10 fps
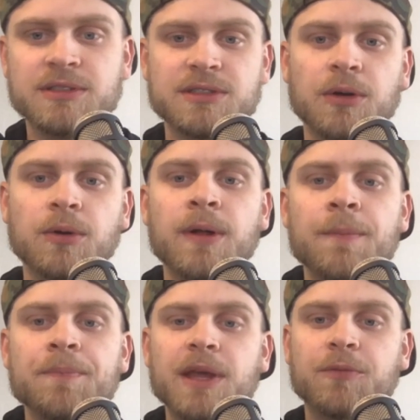So
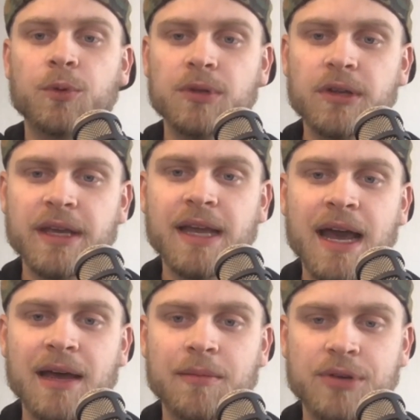if we're looking
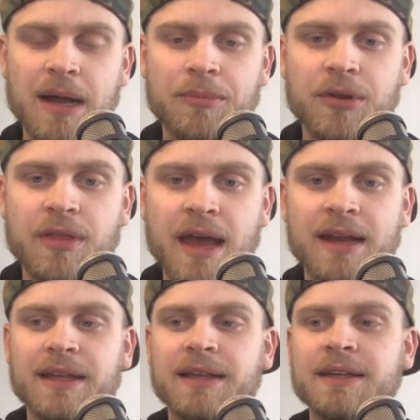at a property
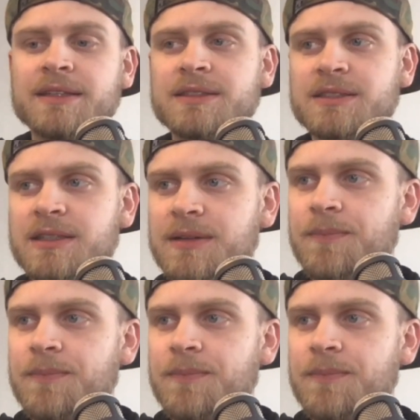that is,